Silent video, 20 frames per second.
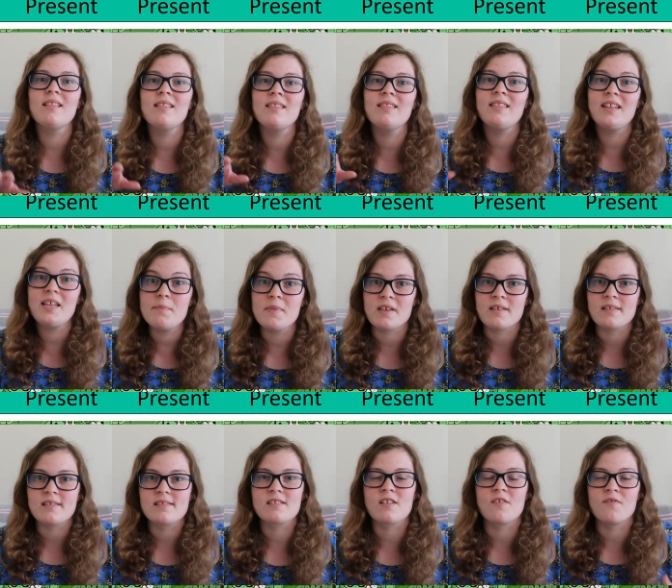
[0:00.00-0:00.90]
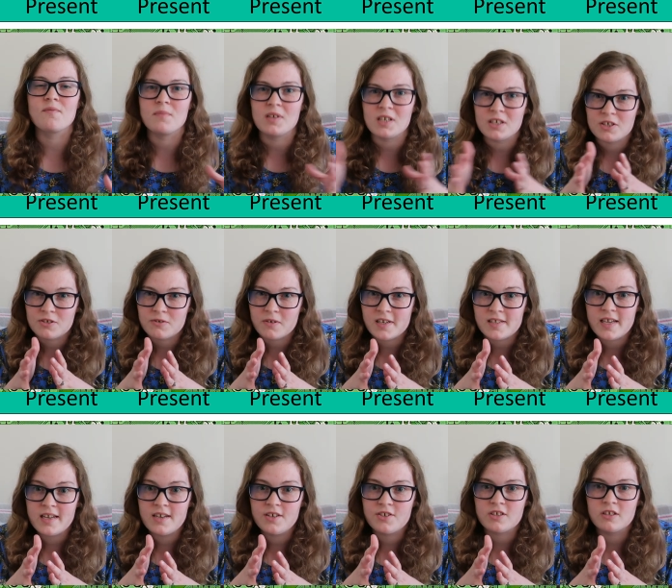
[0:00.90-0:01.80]
limits of
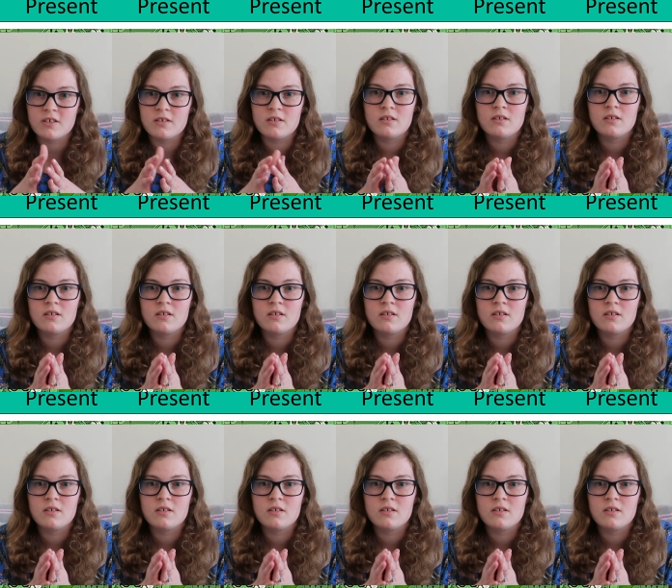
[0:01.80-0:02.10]
miniaturization.